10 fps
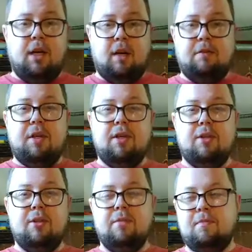Coffee
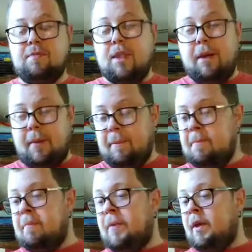good. Anyway,
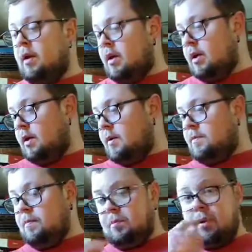
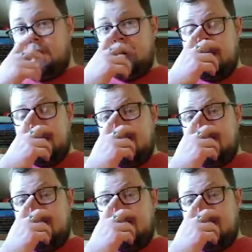but